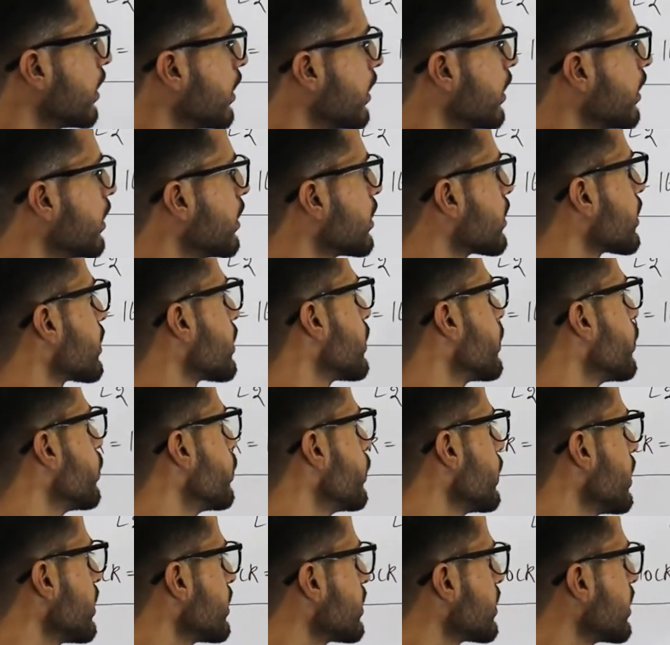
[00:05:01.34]
here
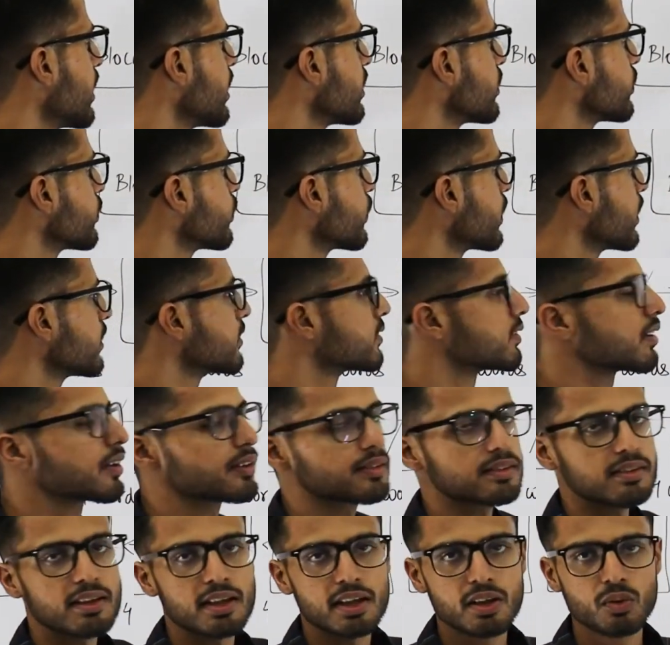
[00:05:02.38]
we are transferring
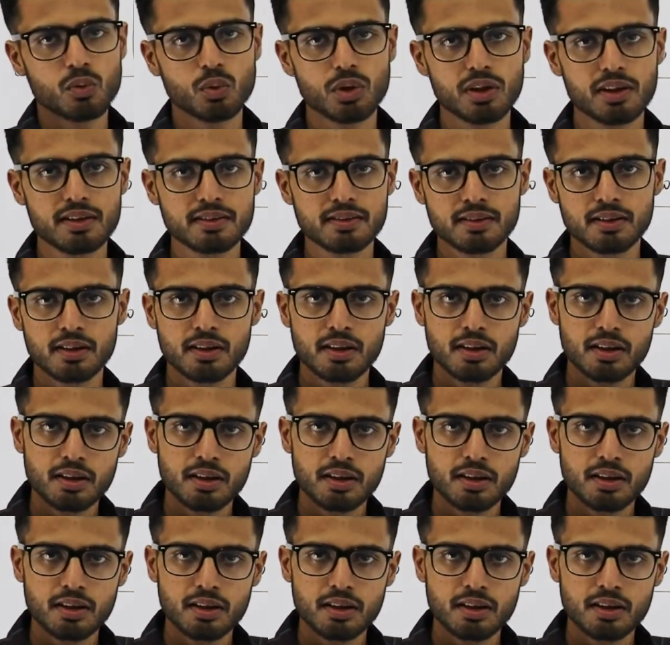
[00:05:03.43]
16 words.